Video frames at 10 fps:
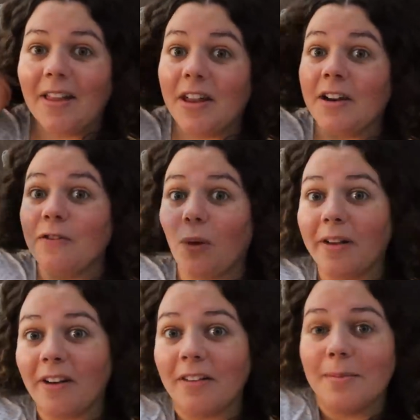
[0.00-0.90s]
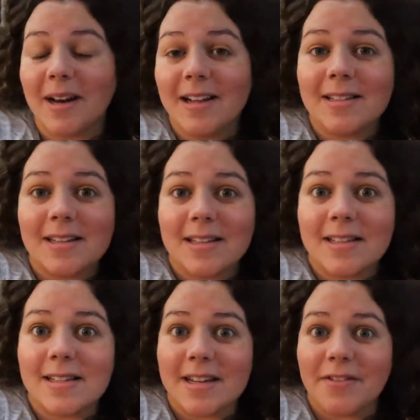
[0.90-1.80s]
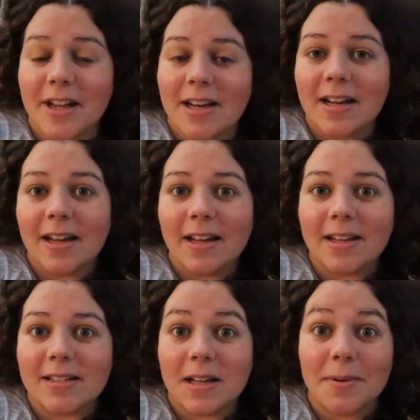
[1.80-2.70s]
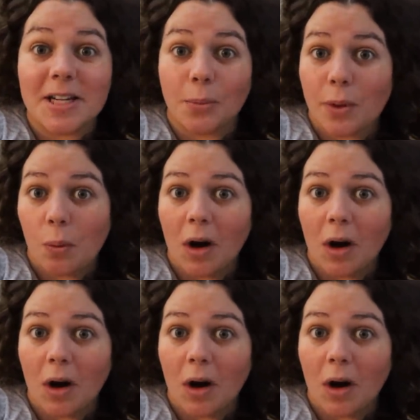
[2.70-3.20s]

And then in 45 minutes, Stephen is gonna be done with